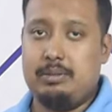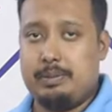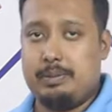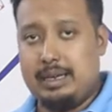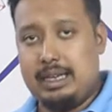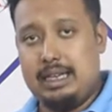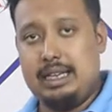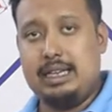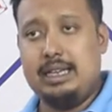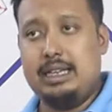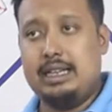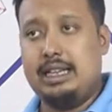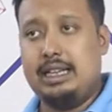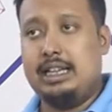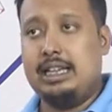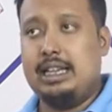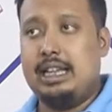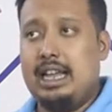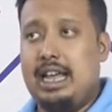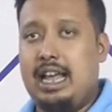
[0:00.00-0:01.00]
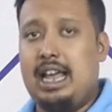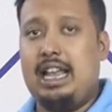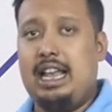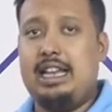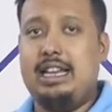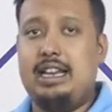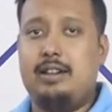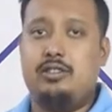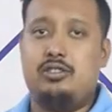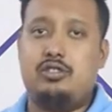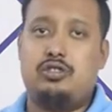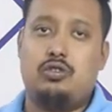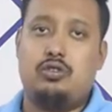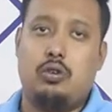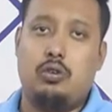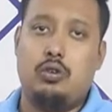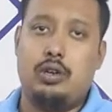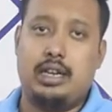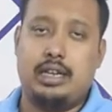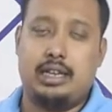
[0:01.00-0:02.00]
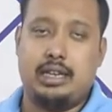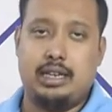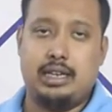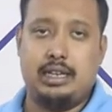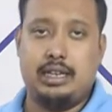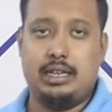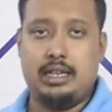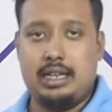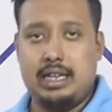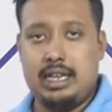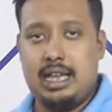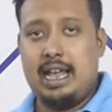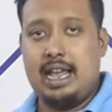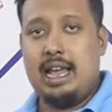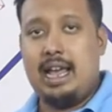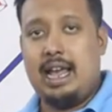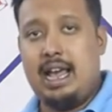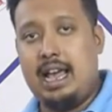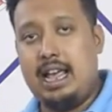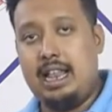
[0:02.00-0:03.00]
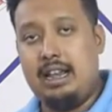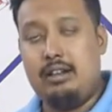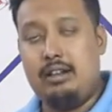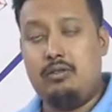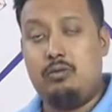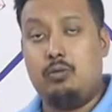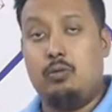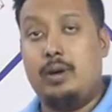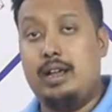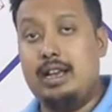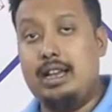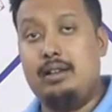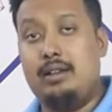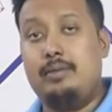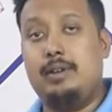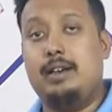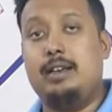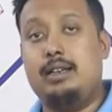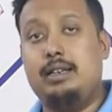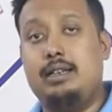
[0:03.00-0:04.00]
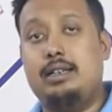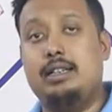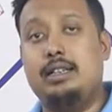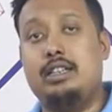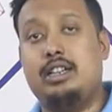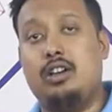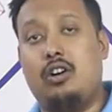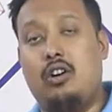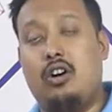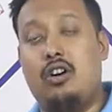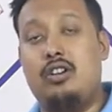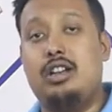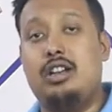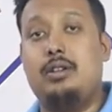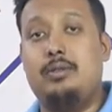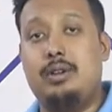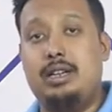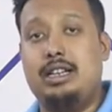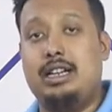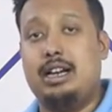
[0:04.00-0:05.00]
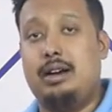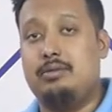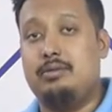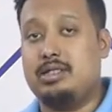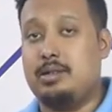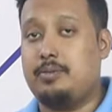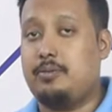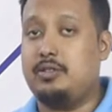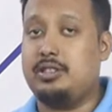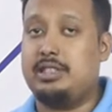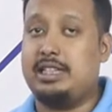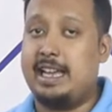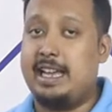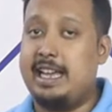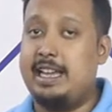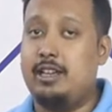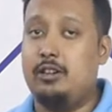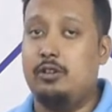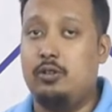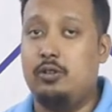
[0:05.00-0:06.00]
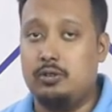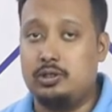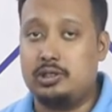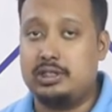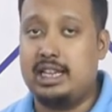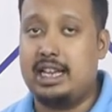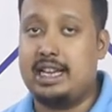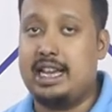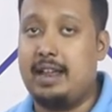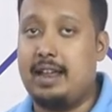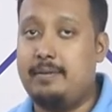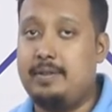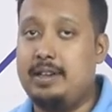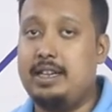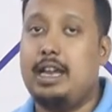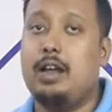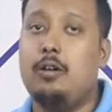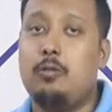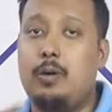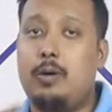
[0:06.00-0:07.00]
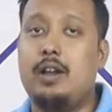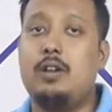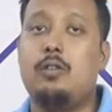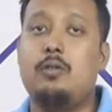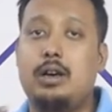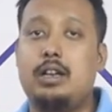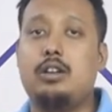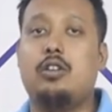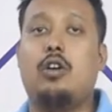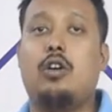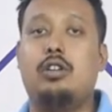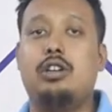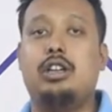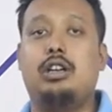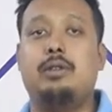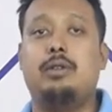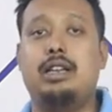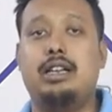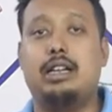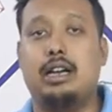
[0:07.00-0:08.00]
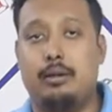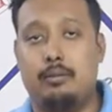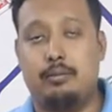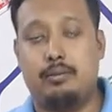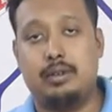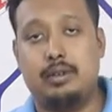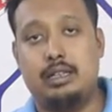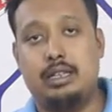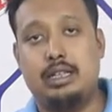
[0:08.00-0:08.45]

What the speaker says: print, and they will store it. And whenever the order will come, suppose he knows that every day one order will come,